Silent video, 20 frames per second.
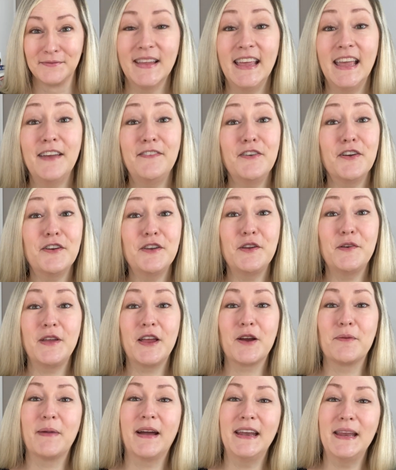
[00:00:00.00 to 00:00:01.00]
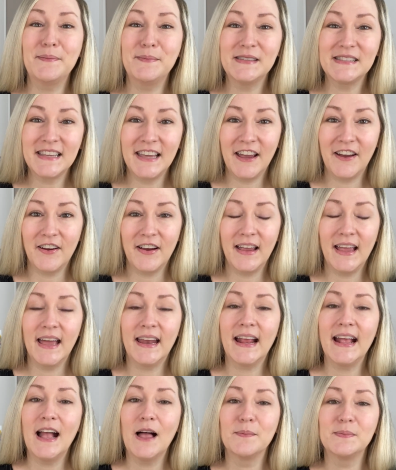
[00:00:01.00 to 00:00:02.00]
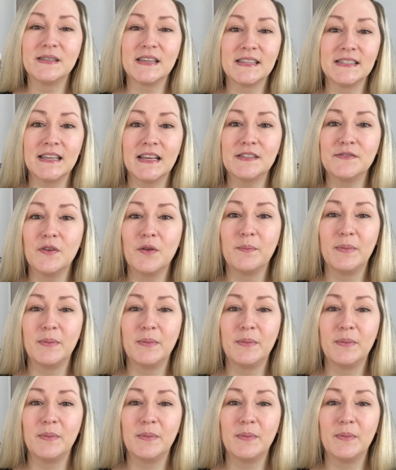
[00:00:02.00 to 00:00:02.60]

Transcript: If you're new here, my name is Kari, and I help successful